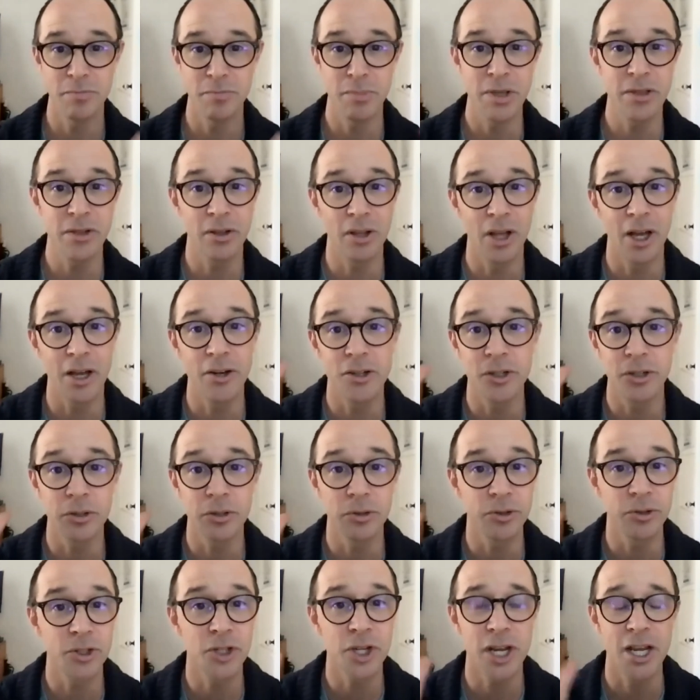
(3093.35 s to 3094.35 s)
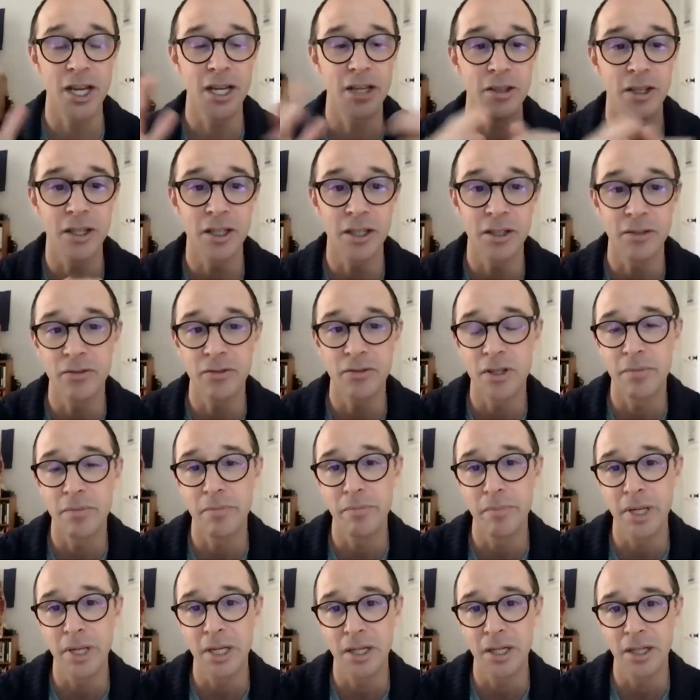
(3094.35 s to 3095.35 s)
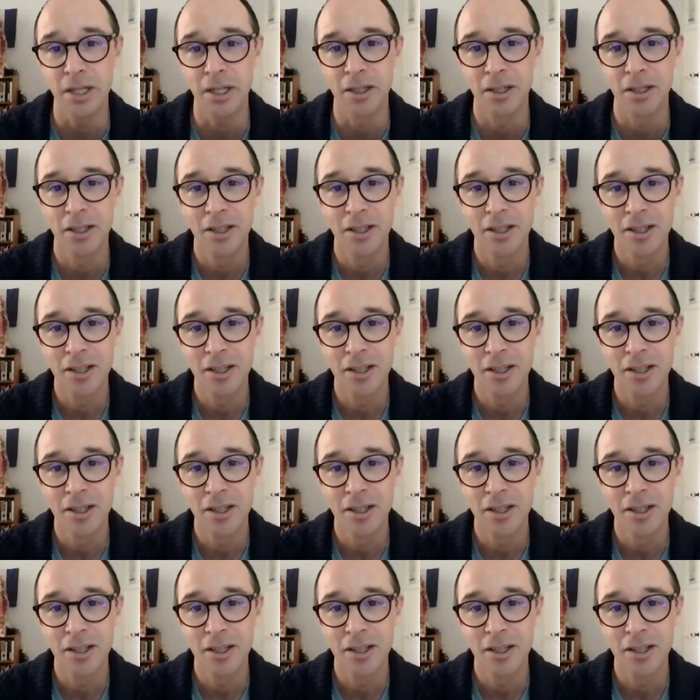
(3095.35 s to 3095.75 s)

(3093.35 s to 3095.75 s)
mythological chain that gives them meaning.